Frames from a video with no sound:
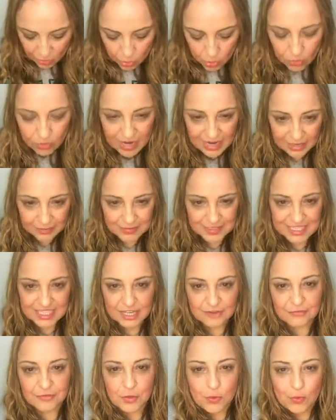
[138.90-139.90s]
All right, I'm
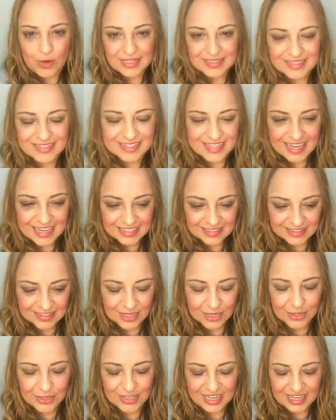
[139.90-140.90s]
seeing a few 1s there,
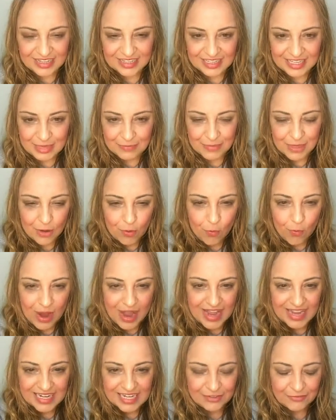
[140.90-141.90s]
so yeah, hit me a
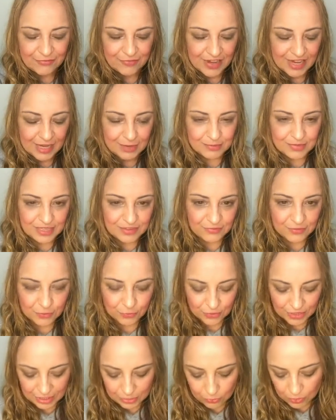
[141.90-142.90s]
1 if
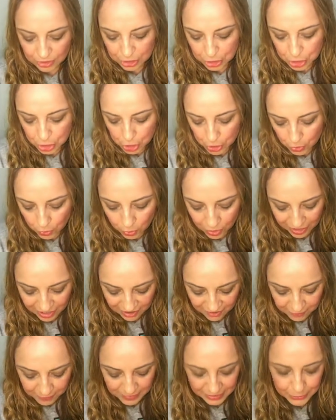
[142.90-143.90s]
you really want to know what
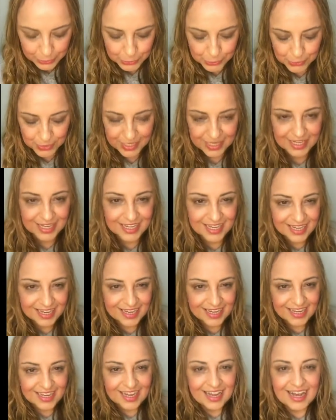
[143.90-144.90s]
I've been doing.
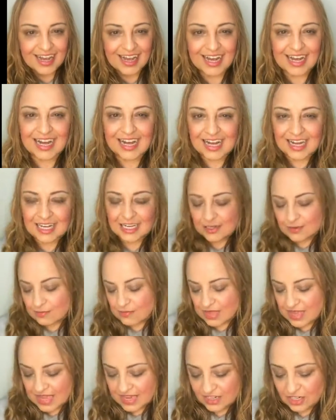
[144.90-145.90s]

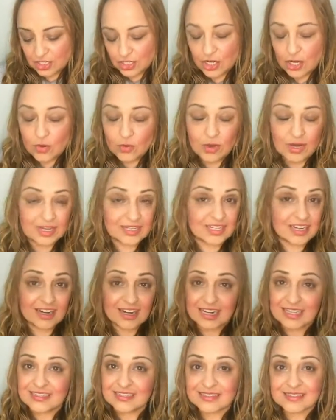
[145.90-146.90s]
And you know what,
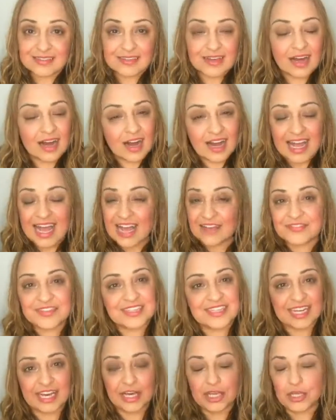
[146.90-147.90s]
guys, I have to
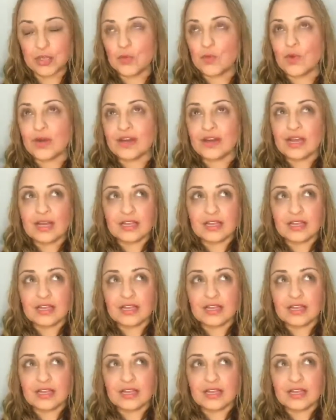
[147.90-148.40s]
tell you,